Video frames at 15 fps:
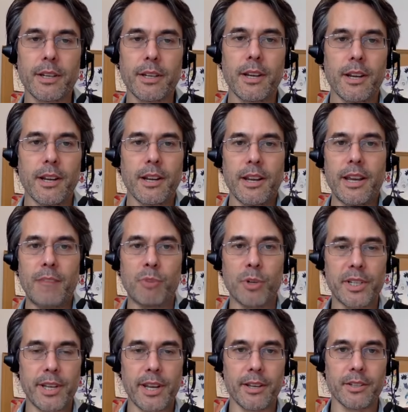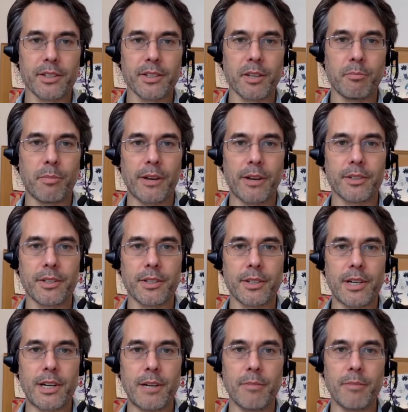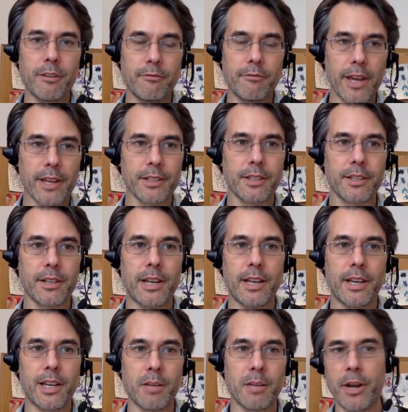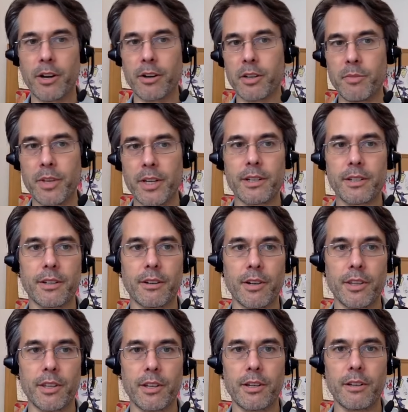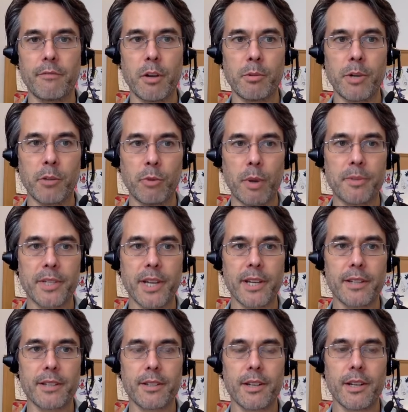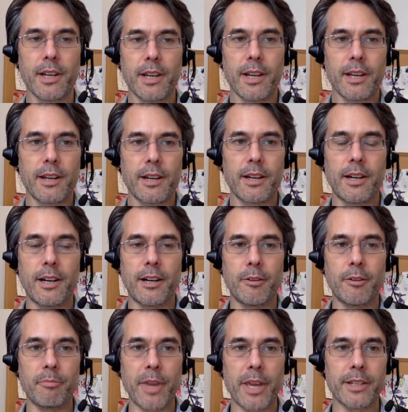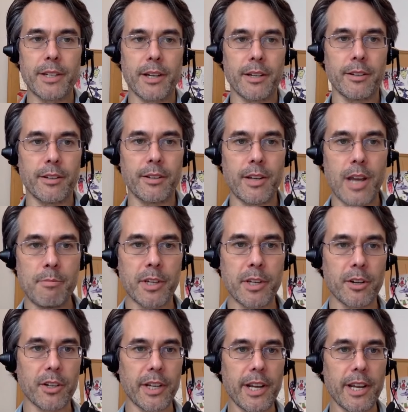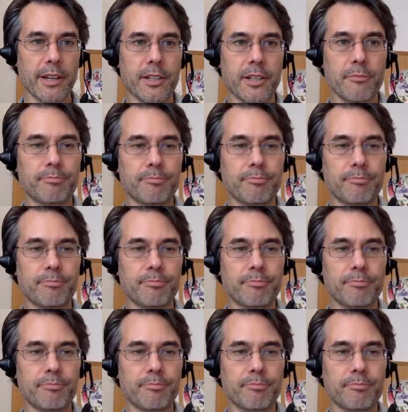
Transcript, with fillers: And more details about um, the event and about our committees are the, available on the website um, and on AMICAL Connect.